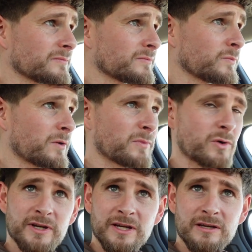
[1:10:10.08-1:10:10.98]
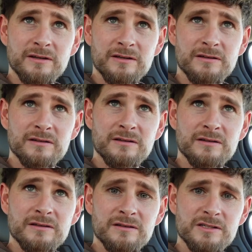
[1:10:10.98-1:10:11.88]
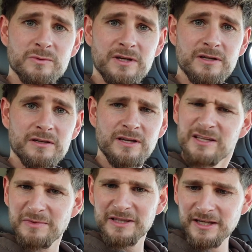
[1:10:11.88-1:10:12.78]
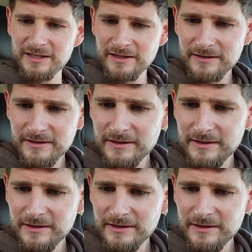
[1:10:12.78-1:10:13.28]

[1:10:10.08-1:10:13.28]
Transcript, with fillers: one morning this week. Yeah, it's Monday, isn't it?